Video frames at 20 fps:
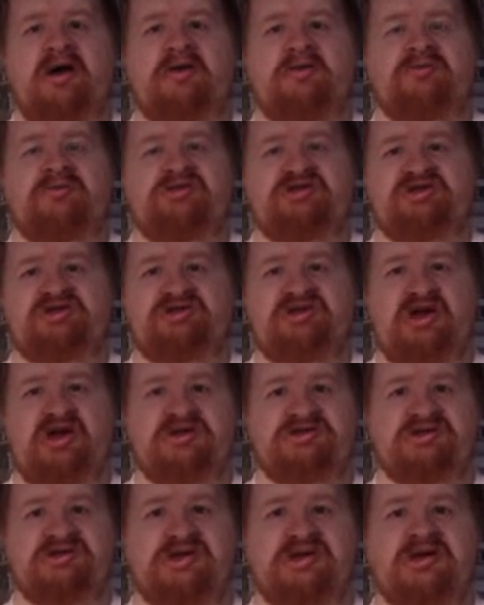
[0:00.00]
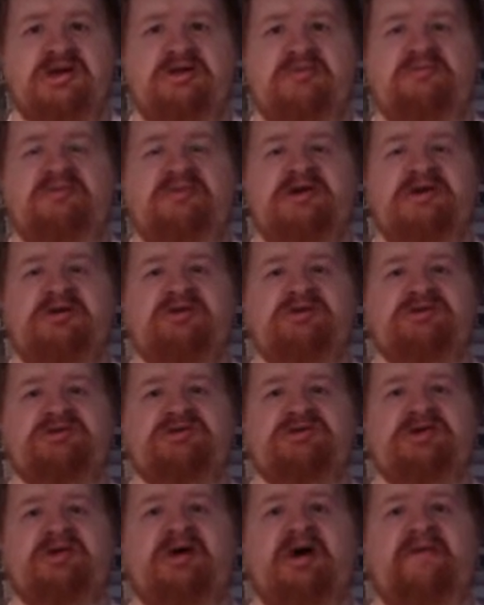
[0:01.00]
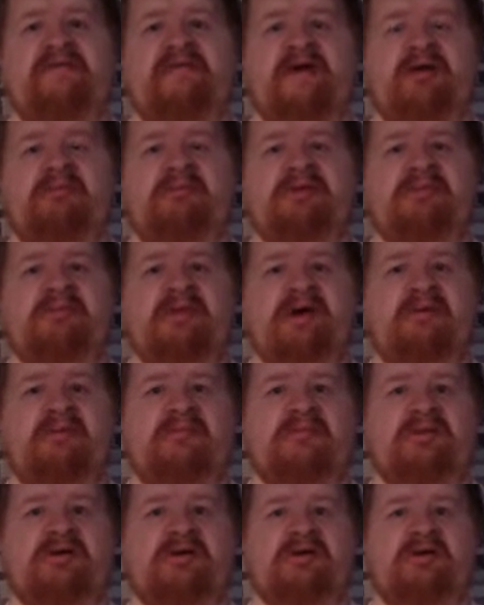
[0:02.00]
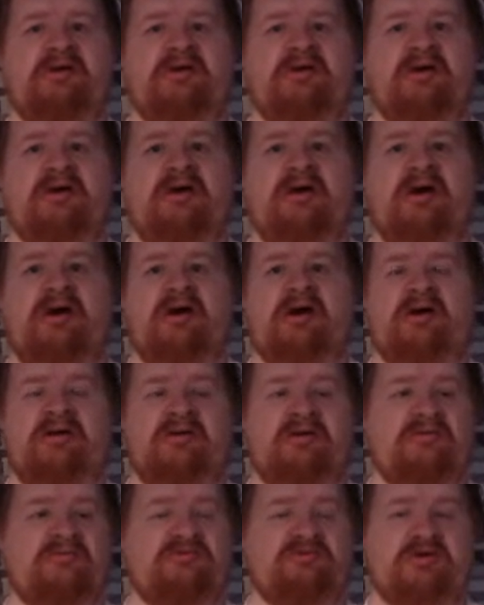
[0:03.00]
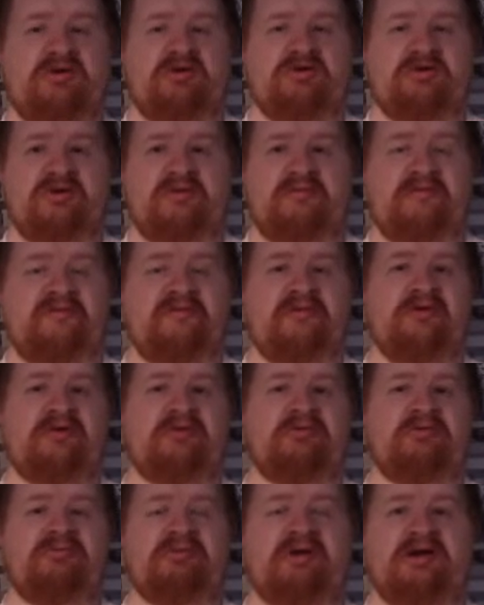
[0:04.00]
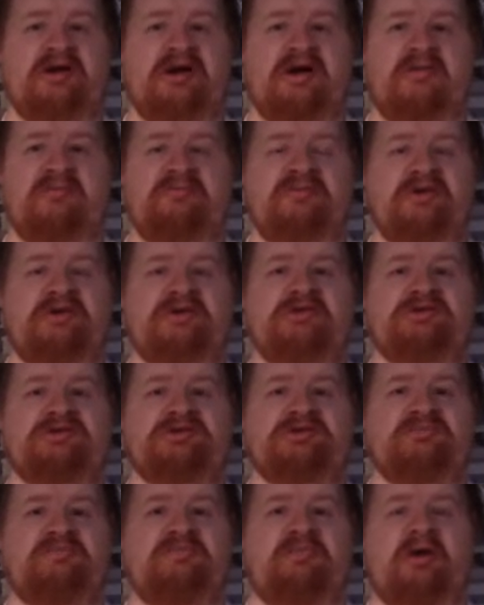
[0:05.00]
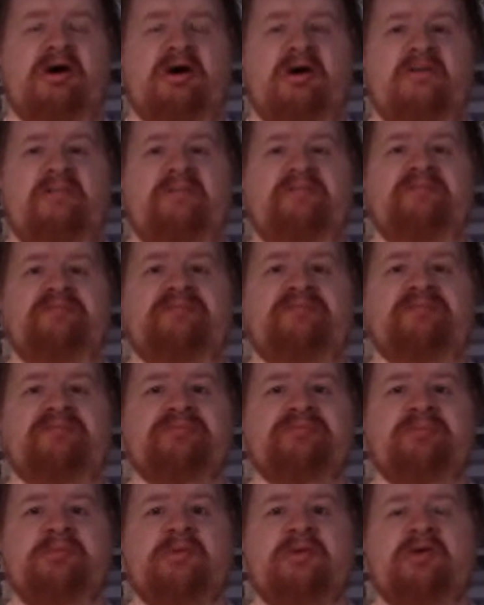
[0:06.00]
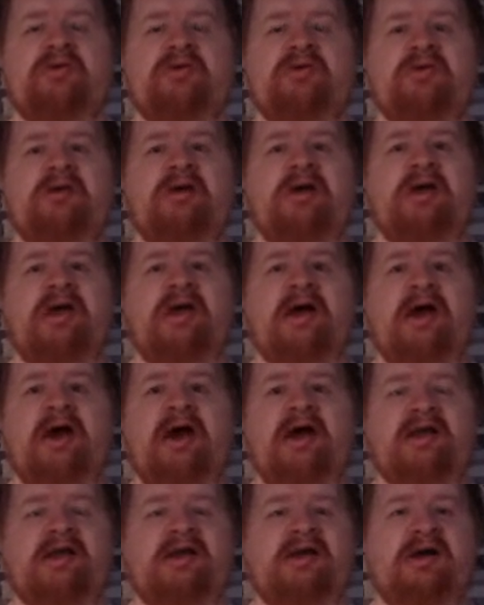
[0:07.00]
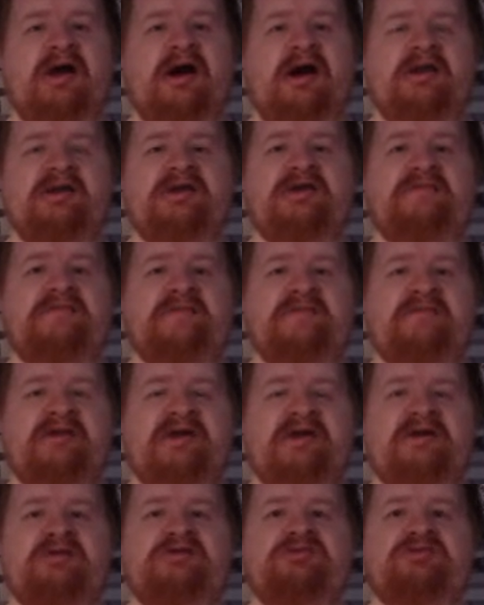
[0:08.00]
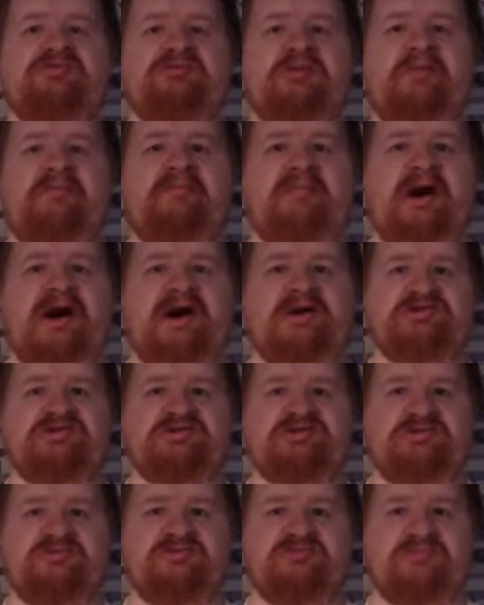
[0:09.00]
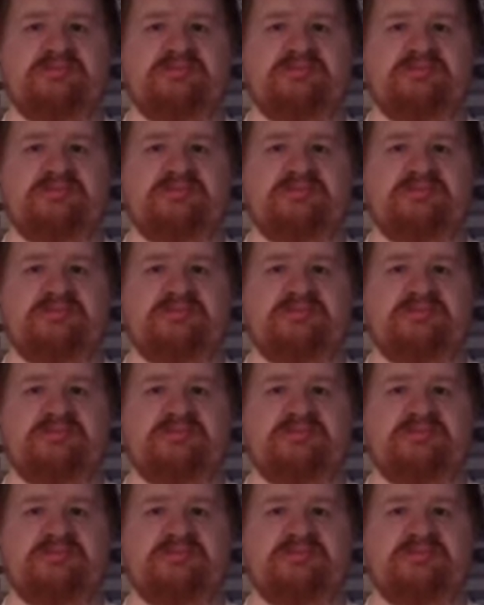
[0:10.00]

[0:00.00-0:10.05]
distressing it can be losing a family member. I've gone through it before with my grandparents, but you know, I can't even begin to imagine